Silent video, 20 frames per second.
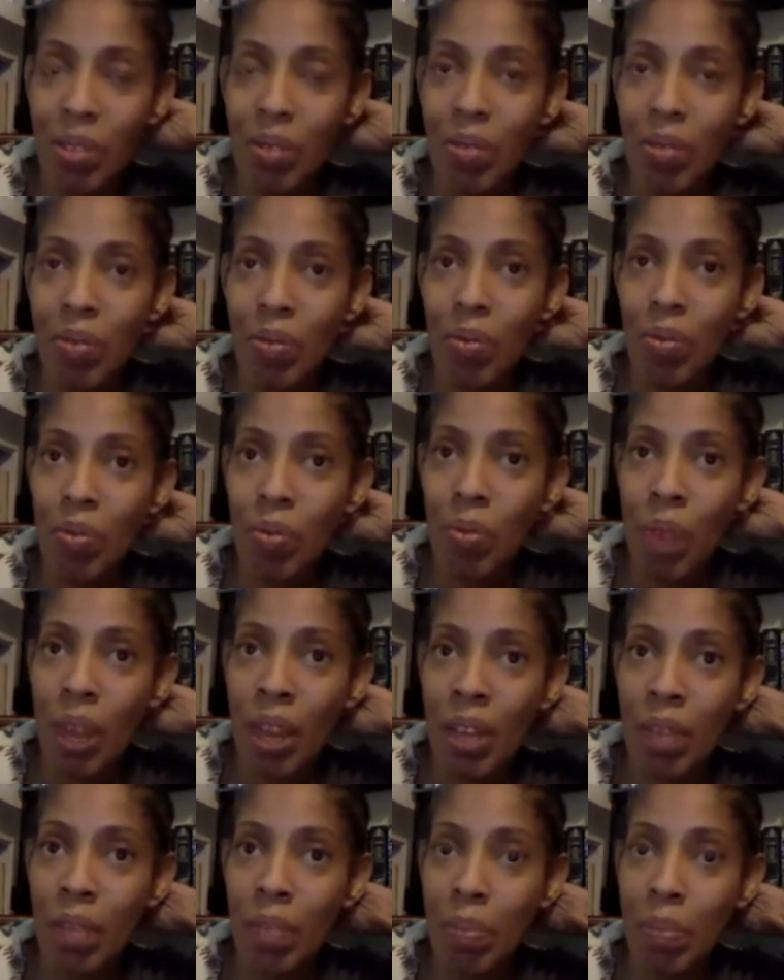
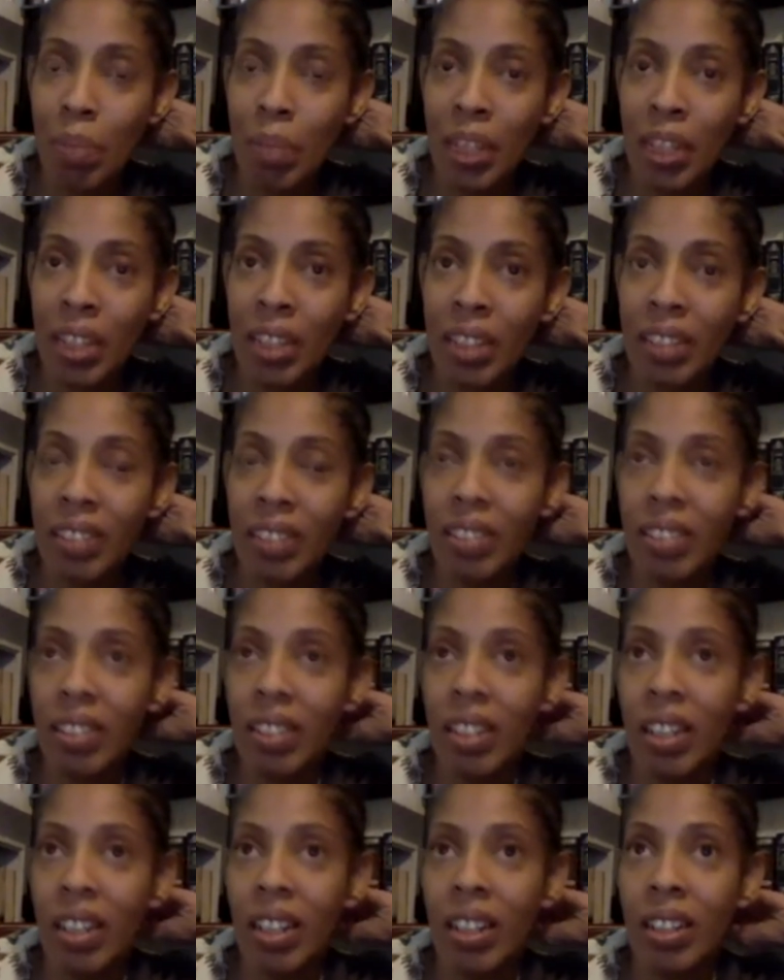white but
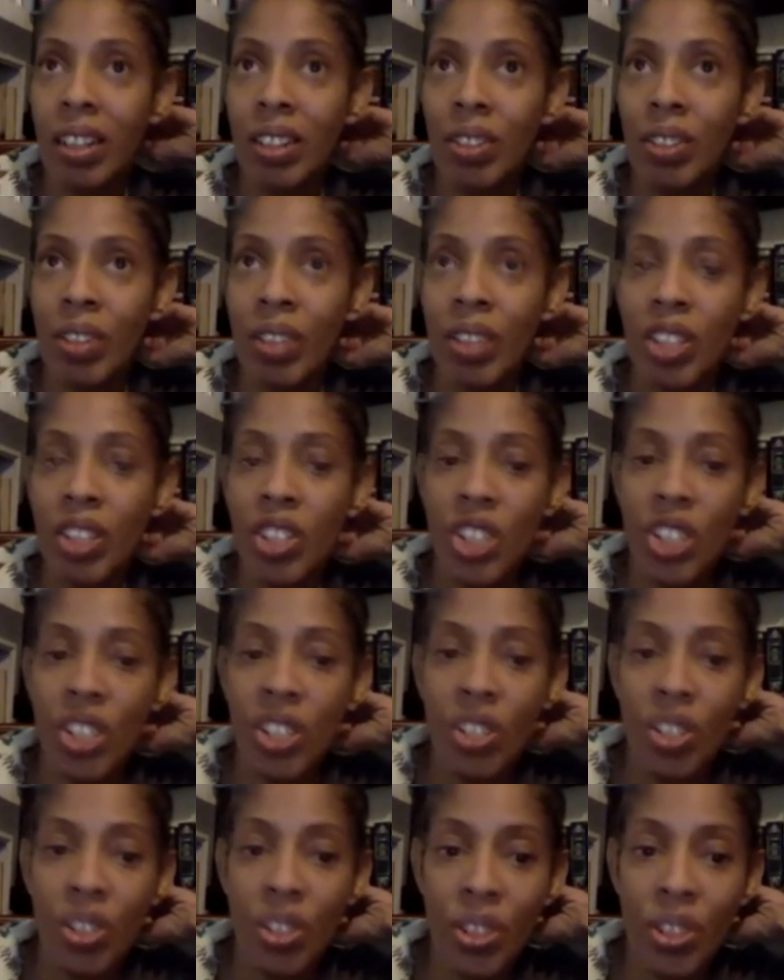
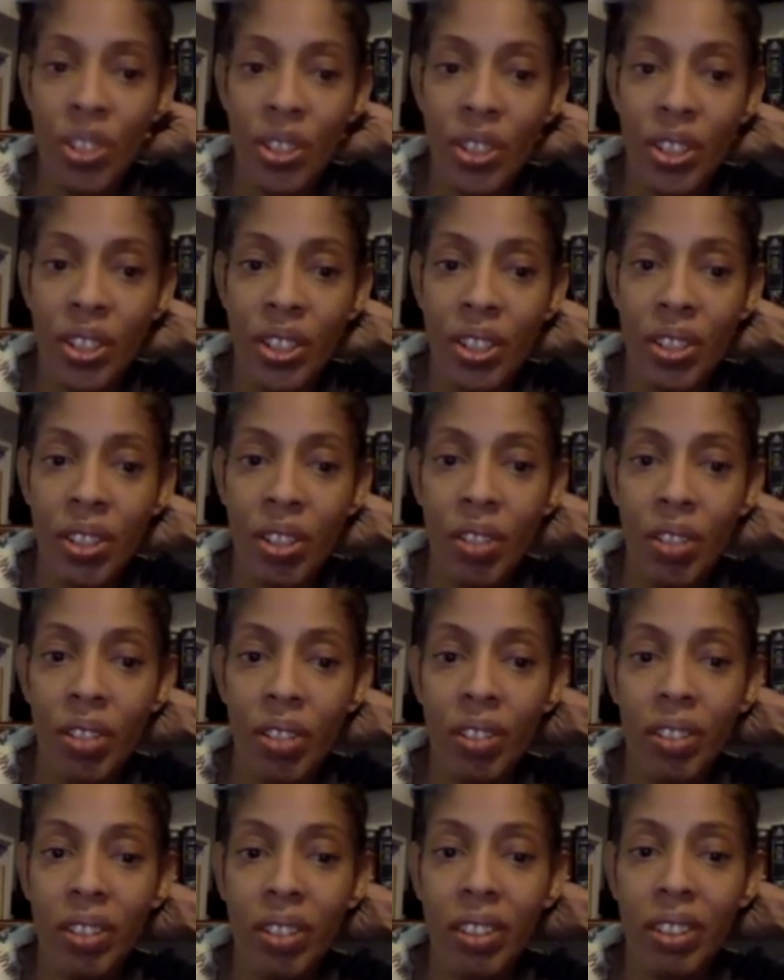transgender, or, you know,
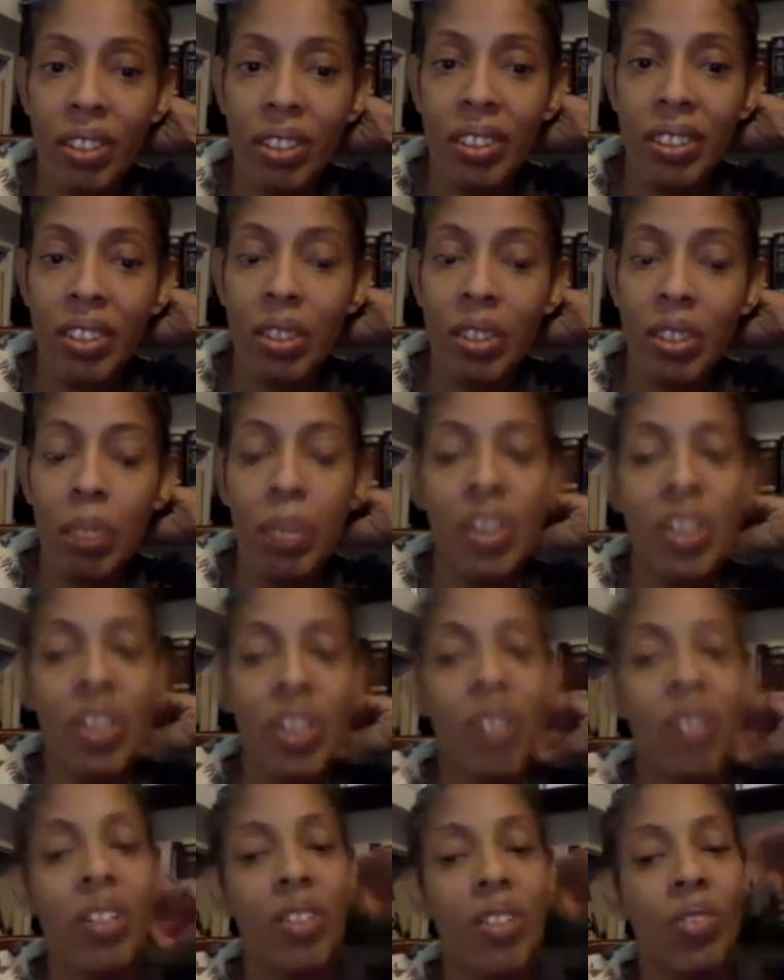it'd just be
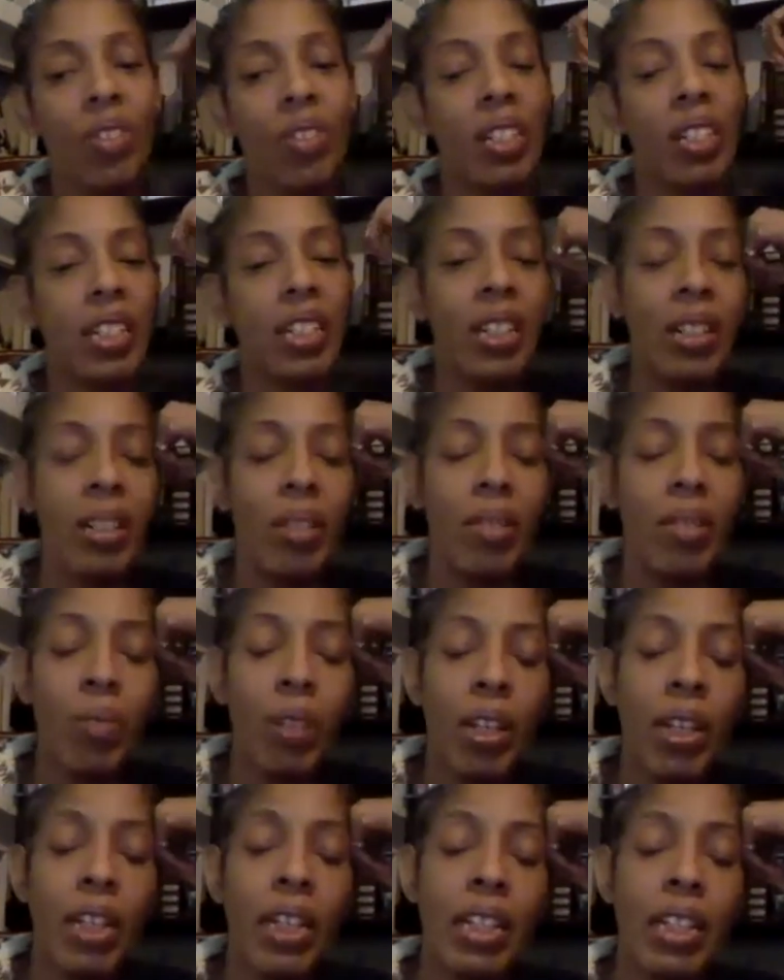so interesting.
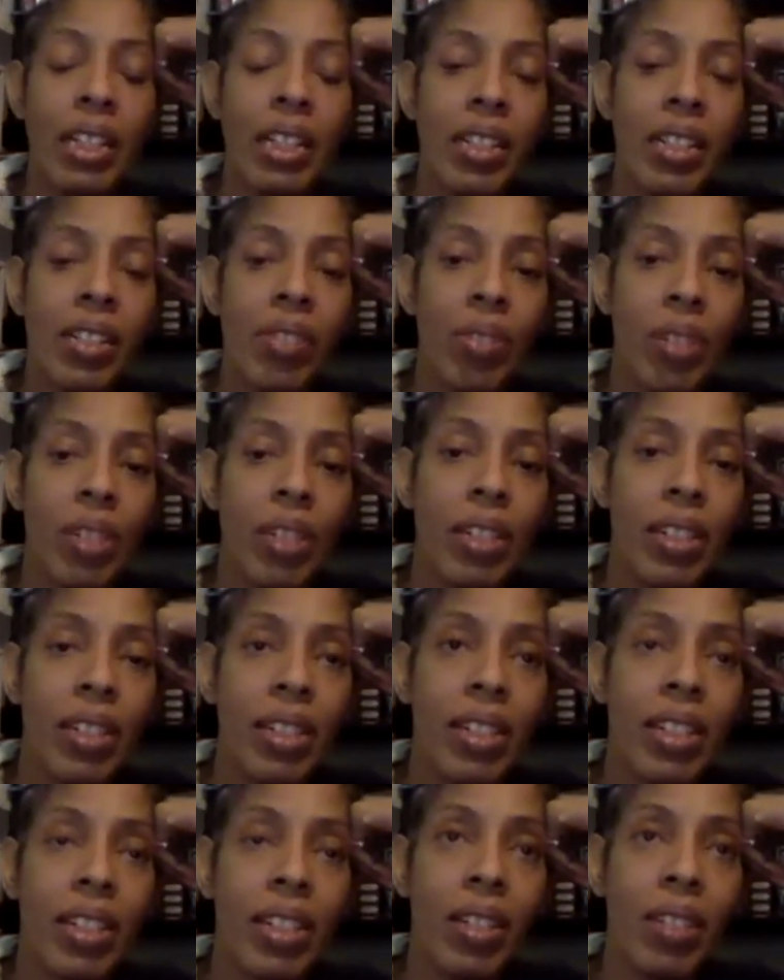It is interesting to
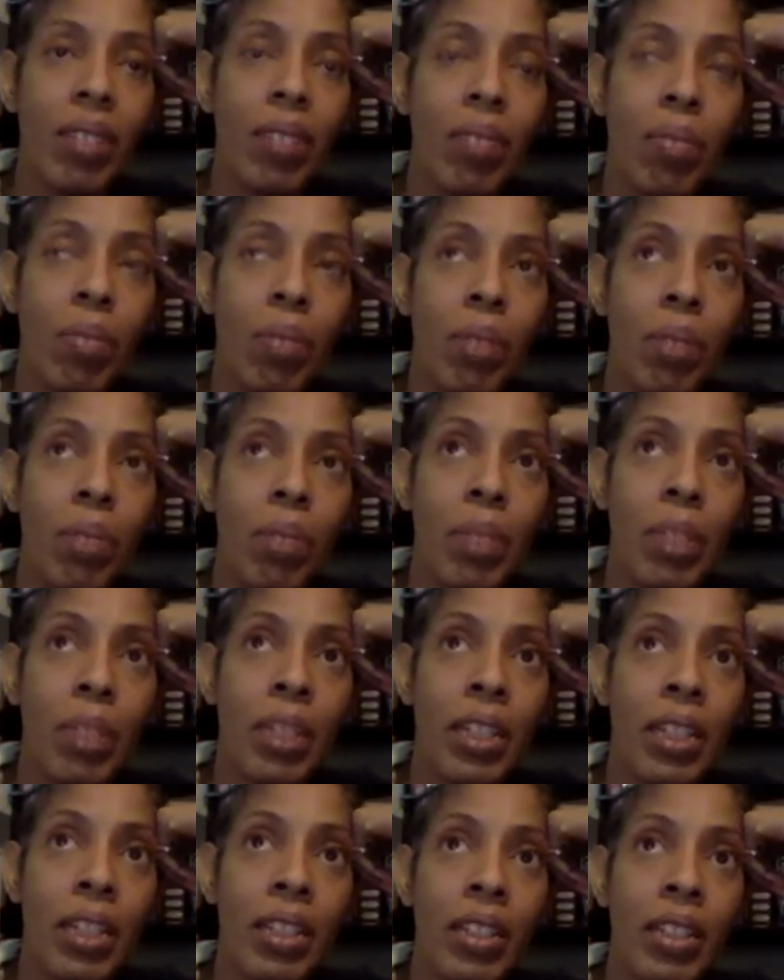see, and it would
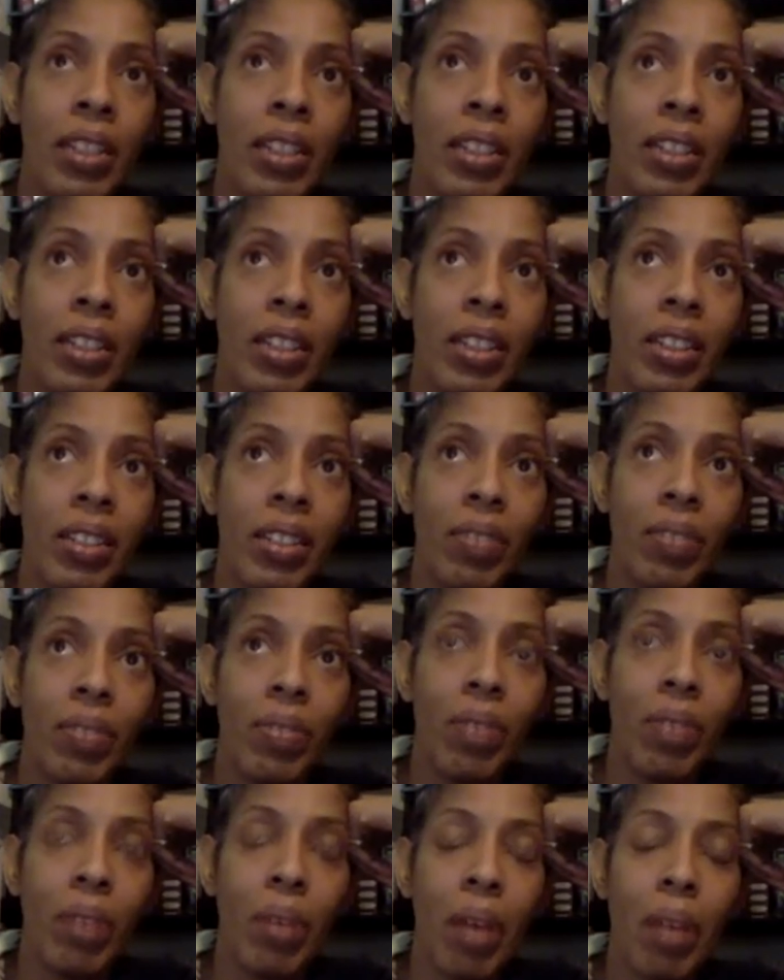be.
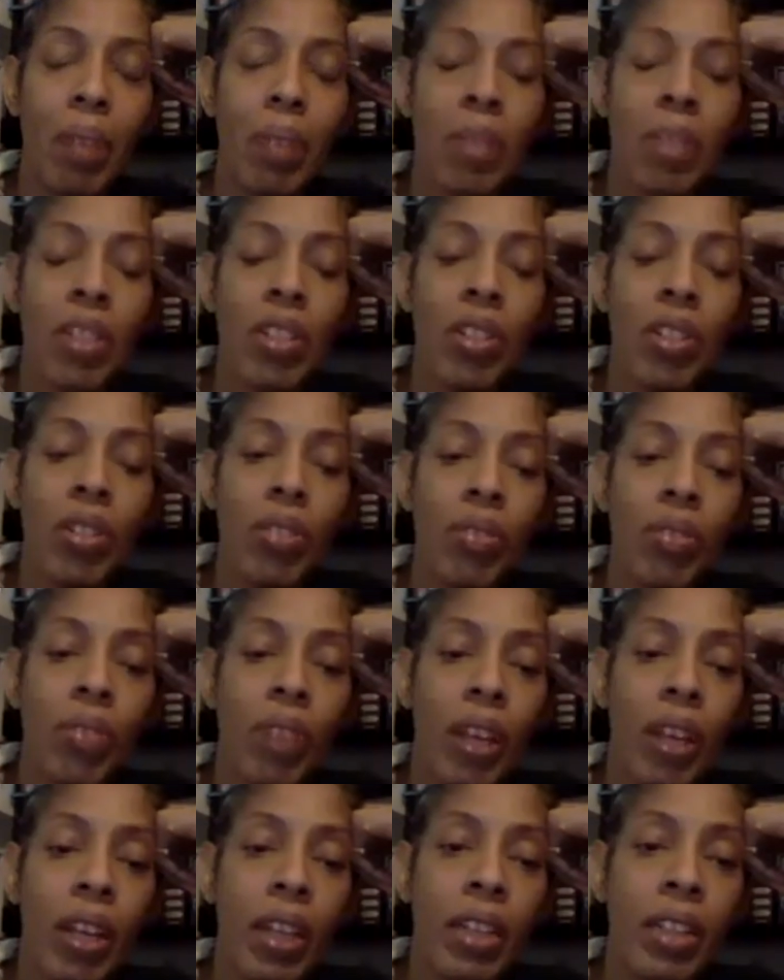I mean, did you
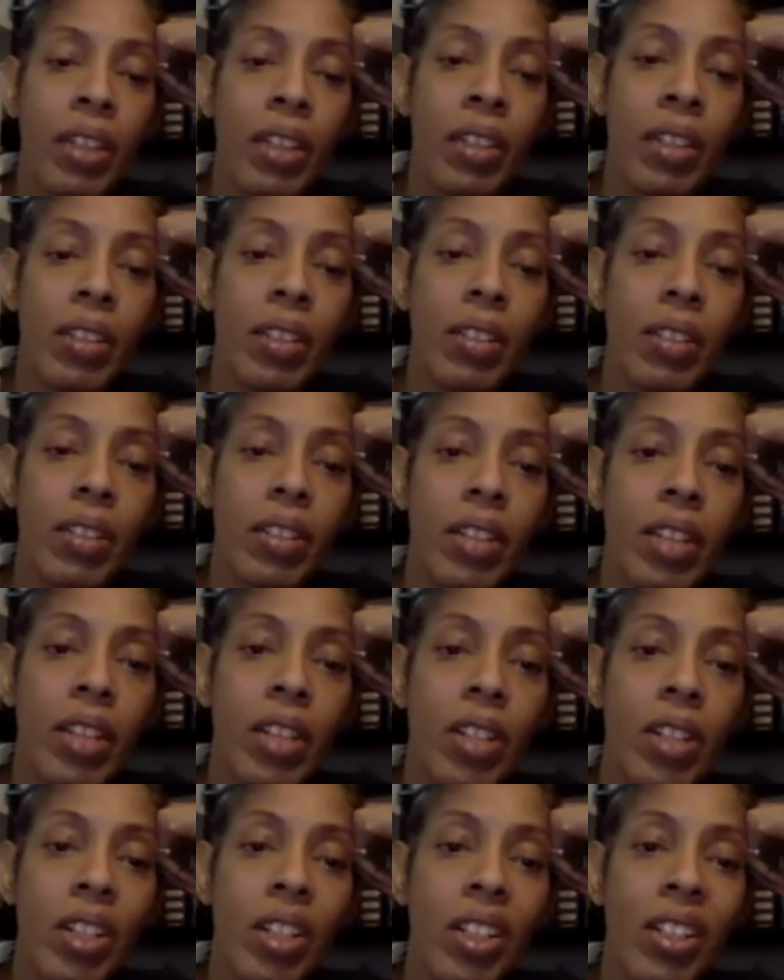find,
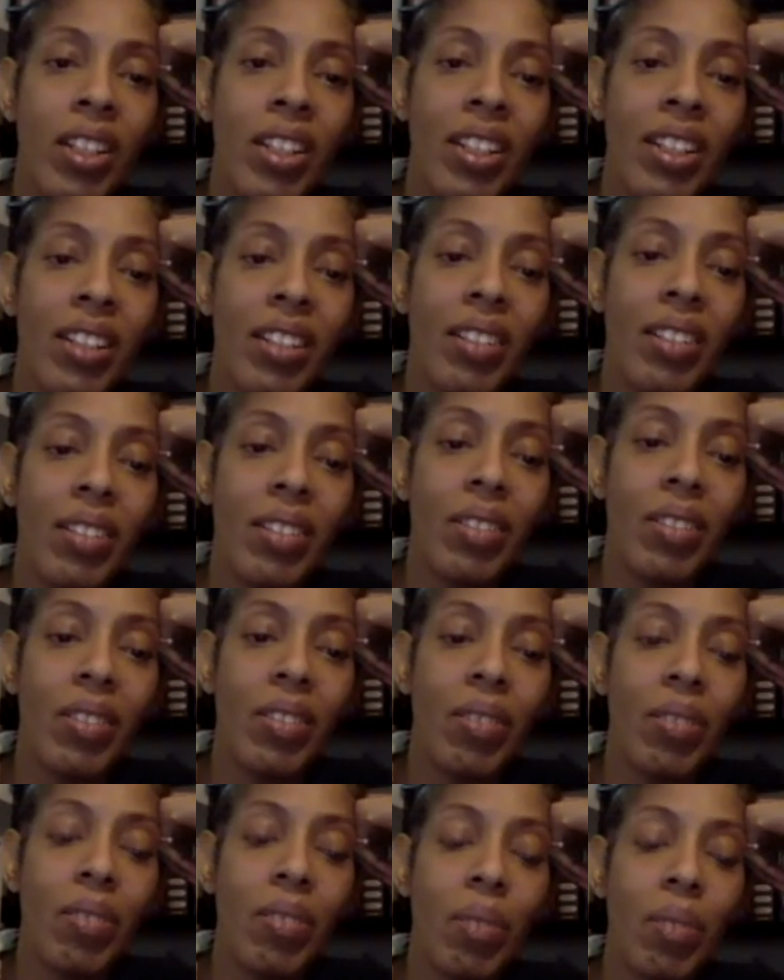Tasia, that
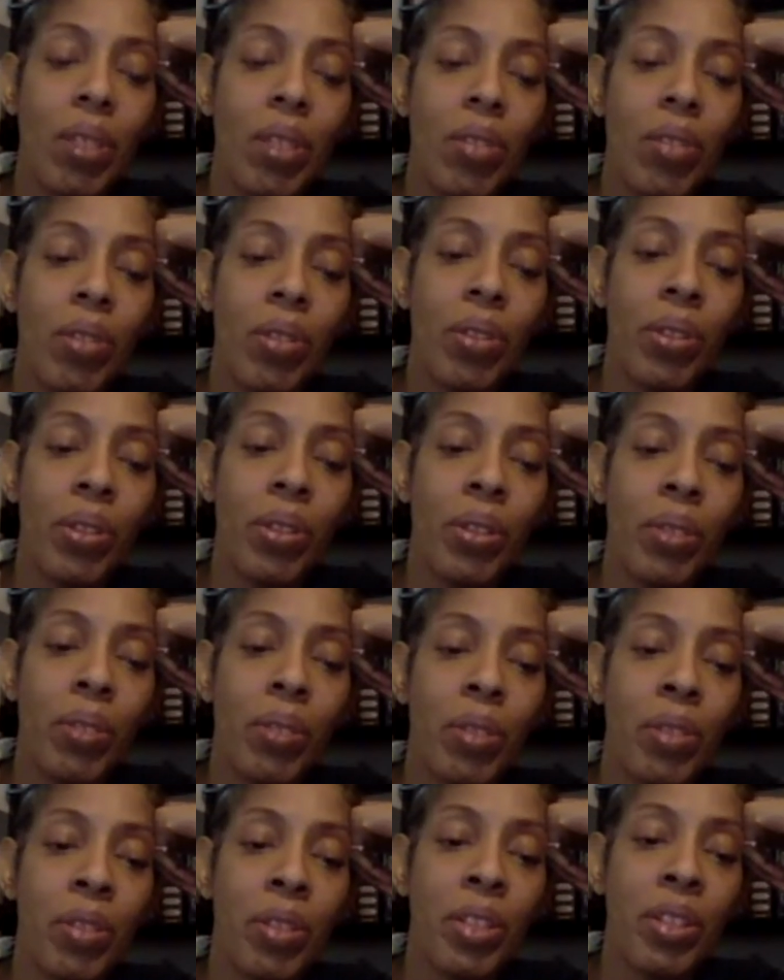when you heard
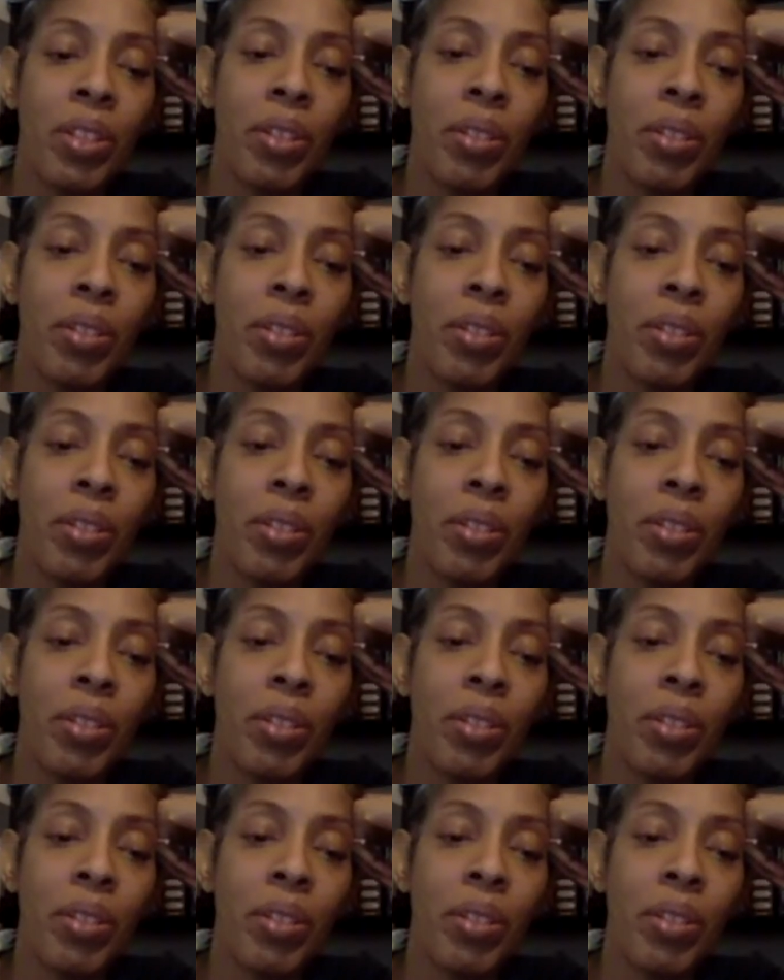Amira's, there